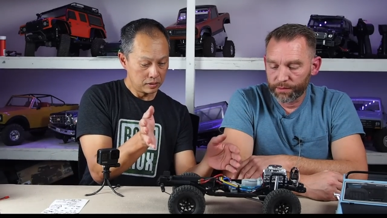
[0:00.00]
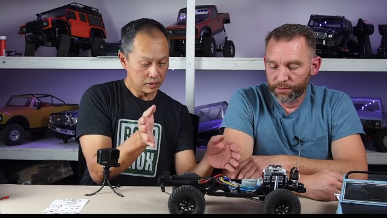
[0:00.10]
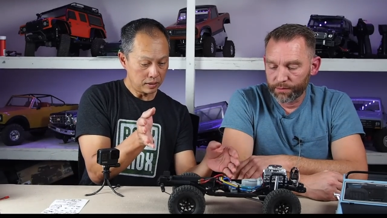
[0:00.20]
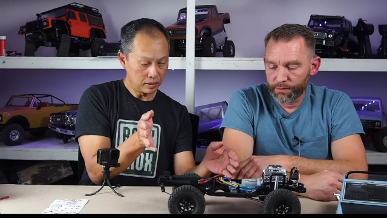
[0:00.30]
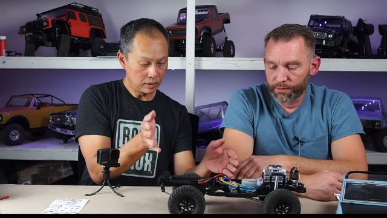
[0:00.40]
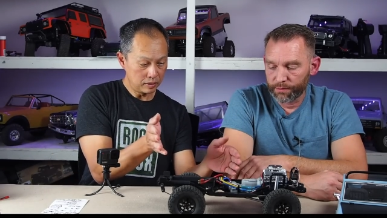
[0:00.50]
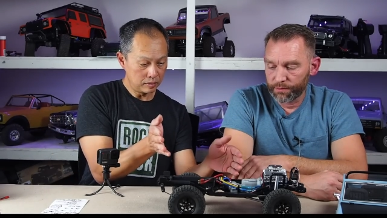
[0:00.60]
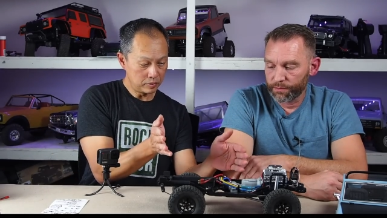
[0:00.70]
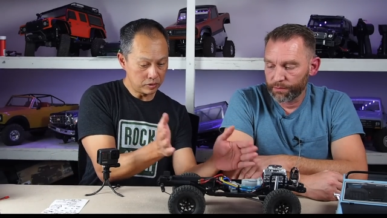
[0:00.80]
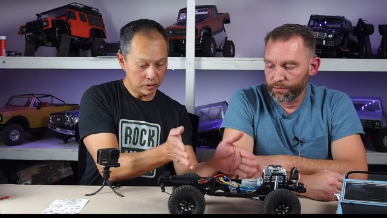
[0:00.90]

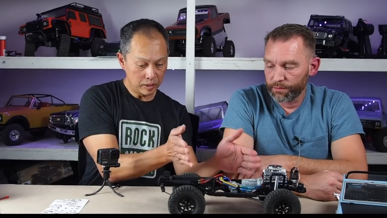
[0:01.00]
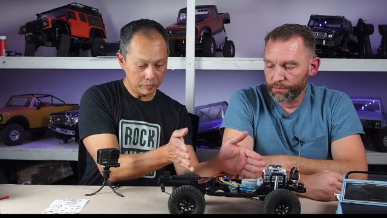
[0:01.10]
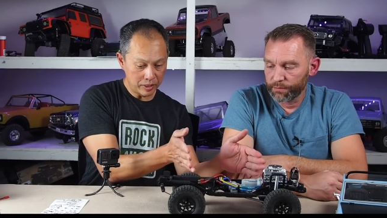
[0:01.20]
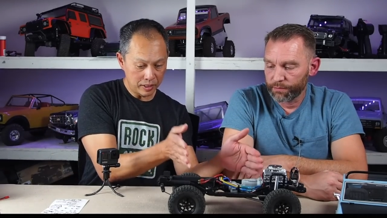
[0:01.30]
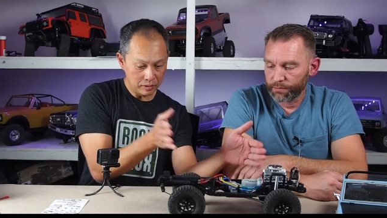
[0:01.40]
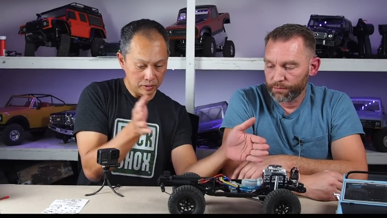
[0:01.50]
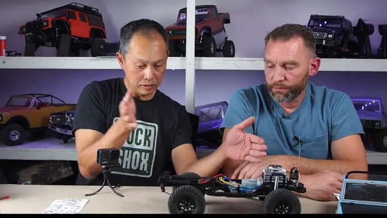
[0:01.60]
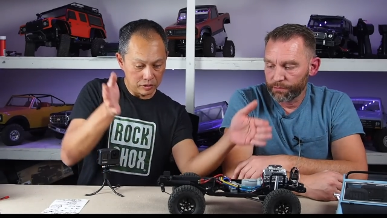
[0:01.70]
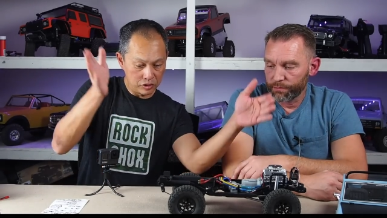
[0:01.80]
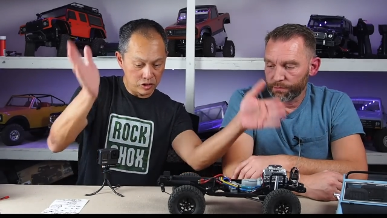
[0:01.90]
Speaker 1: Um, did you keep that
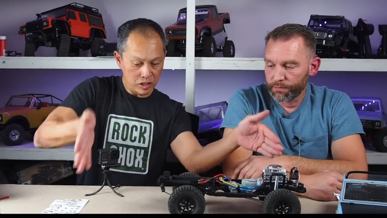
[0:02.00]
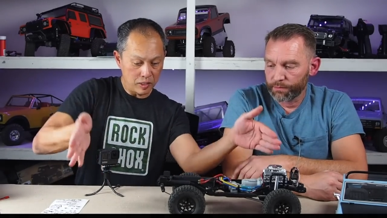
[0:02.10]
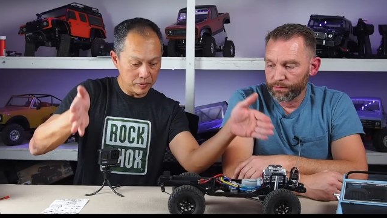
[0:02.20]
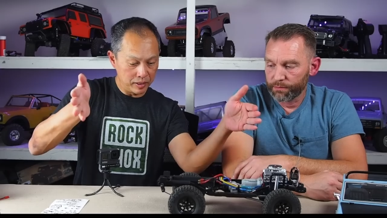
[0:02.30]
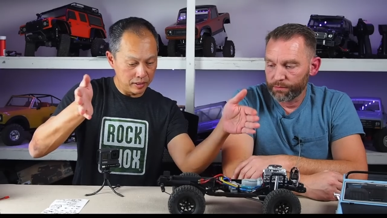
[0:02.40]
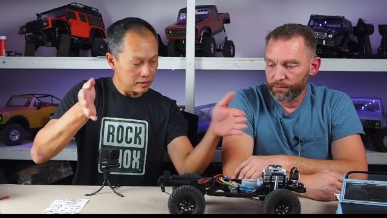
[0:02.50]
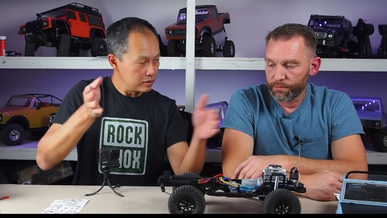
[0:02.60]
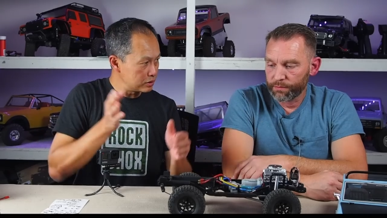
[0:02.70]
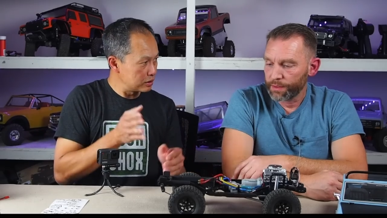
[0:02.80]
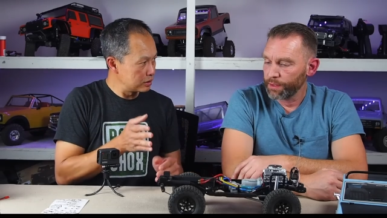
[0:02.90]
or did you just chop the
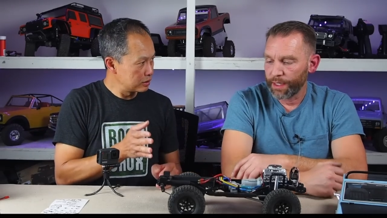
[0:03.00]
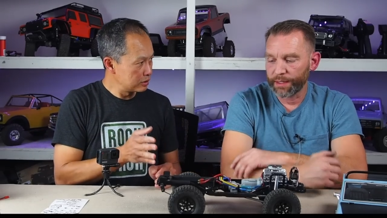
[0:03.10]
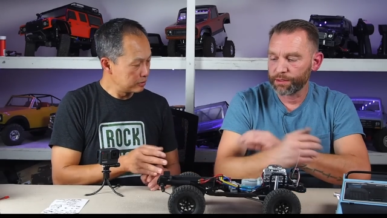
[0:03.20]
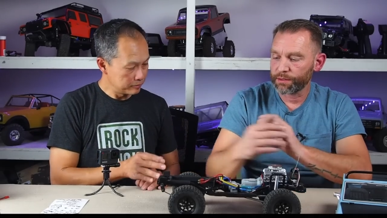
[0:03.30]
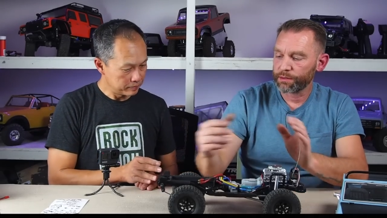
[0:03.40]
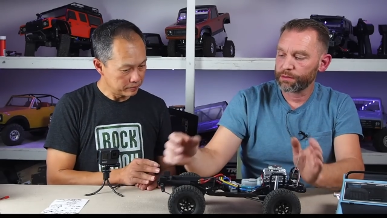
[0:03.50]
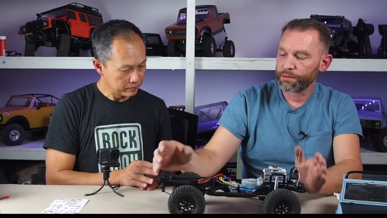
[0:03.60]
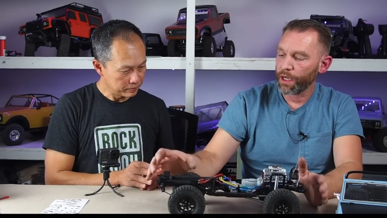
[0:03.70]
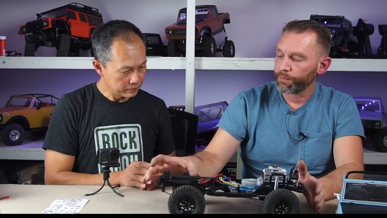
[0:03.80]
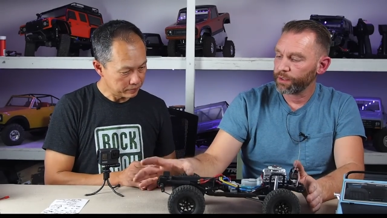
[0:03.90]
ends?
Speaker 2: I just
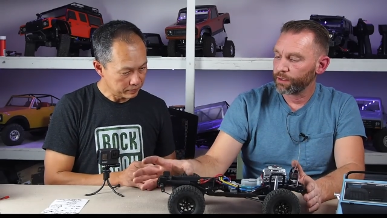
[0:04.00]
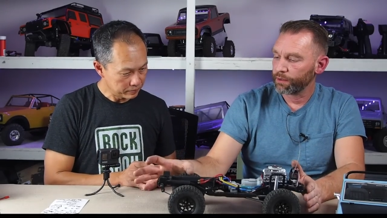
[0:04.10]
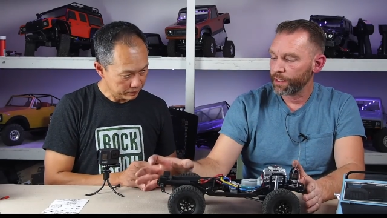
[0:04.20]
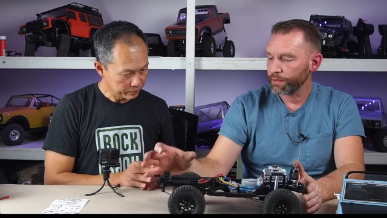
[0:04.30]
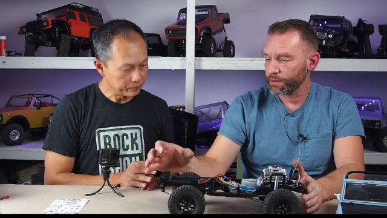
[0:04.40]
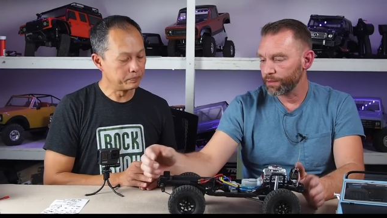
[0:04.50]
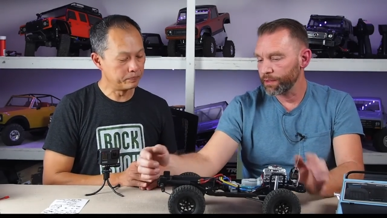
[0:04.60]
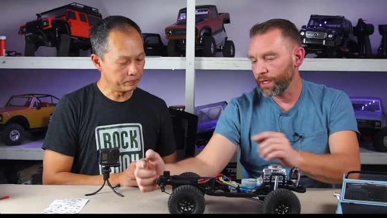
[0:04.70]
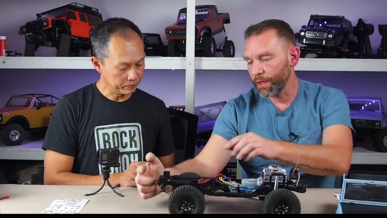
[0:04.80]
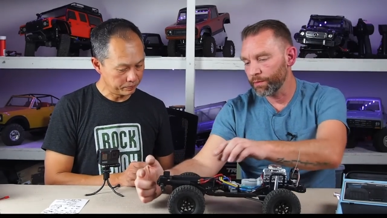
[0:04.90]
chopped the end. The SSD
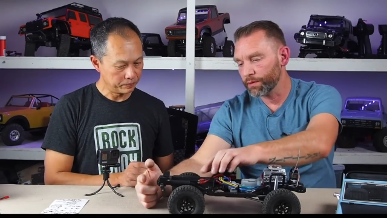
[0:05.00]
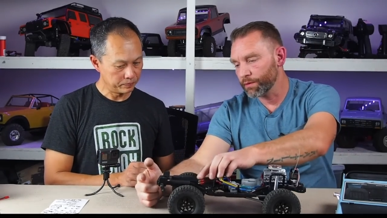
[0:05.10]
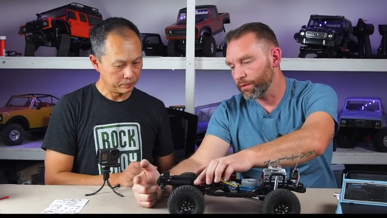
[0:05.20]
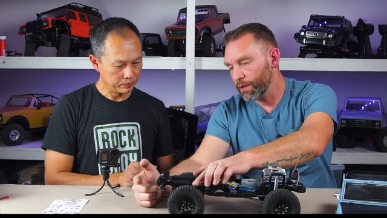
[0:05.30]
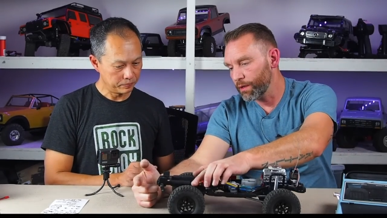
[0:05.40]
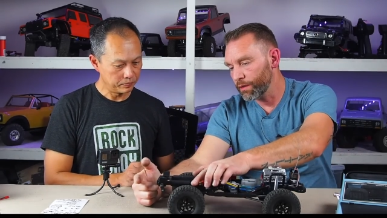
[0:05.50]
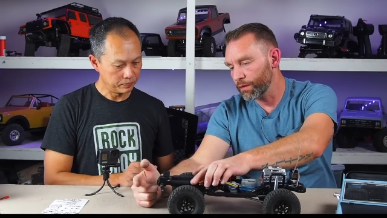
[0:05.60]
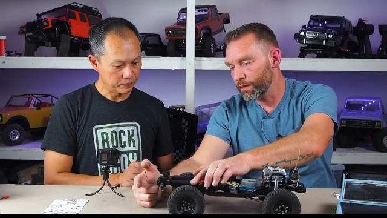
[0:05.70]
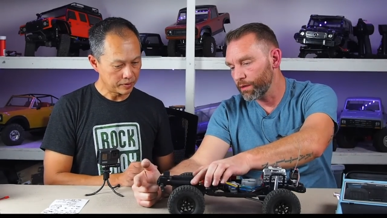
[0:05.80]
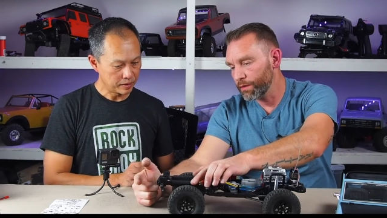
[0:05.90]
mm -hmm. came with a, a,
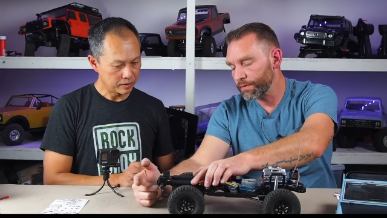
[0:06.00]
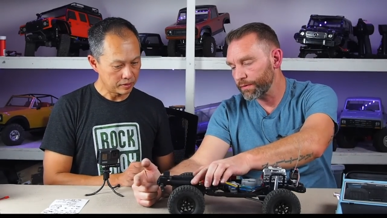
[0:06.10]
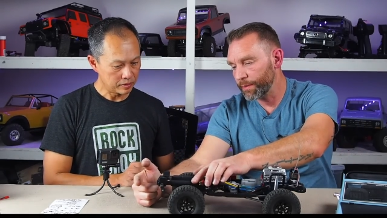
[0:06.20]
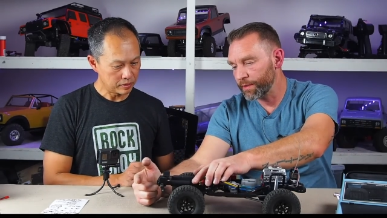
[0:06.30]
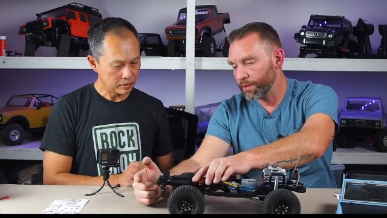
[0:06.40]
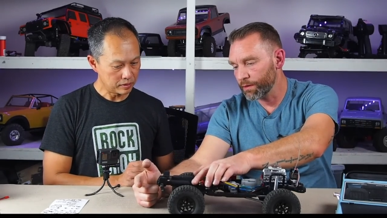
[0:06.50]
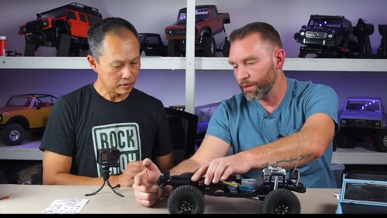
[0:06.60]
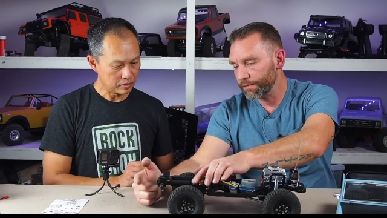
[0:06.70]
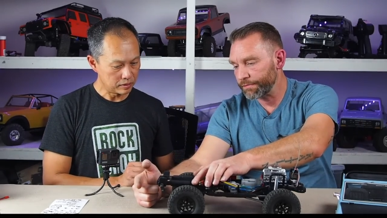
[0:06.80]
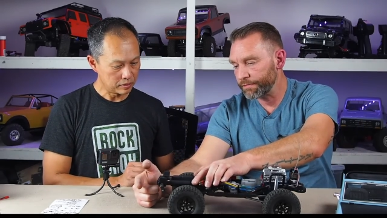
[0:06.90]
large, I mean, a
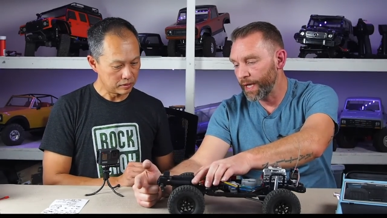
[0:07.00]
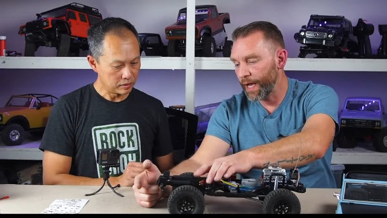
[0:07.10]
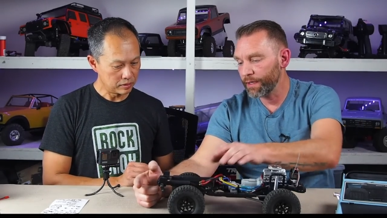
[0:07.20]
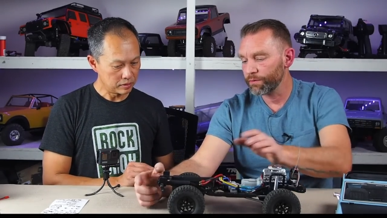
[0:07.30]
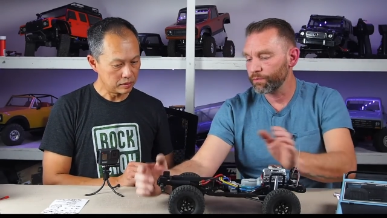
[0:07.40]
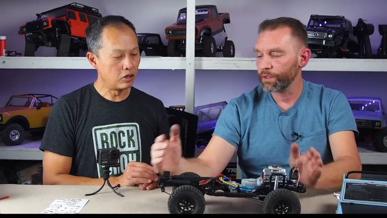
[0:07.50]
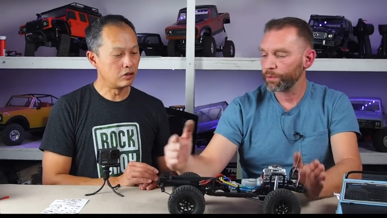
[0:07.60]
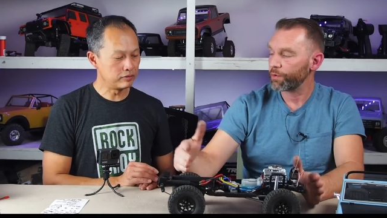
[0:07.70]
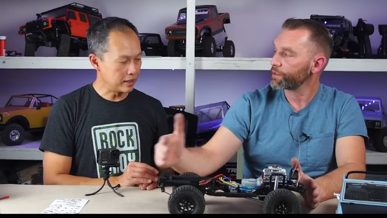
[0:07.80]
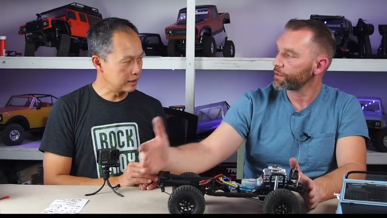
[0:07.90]
long flat long
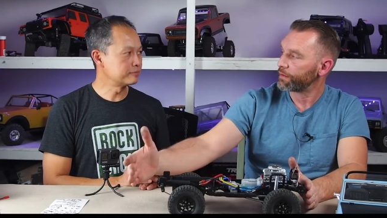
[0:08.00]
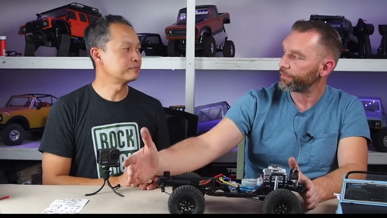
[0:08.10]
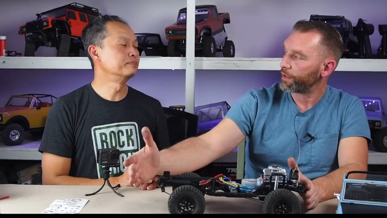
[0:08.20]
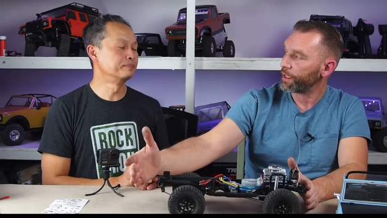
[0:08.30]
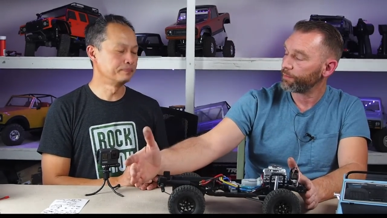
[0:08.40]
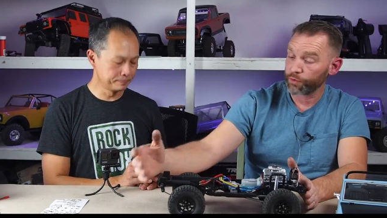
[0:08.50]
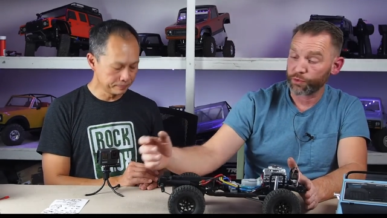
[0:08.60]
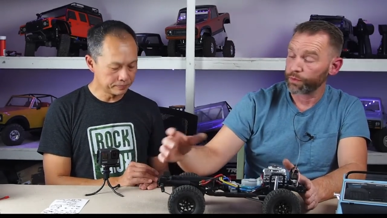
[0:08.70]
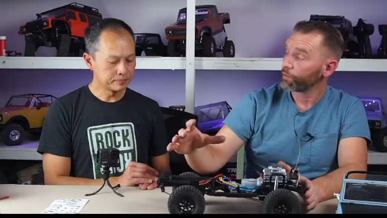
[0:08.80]
rear portion flat. of the frame, mm -hmm. which would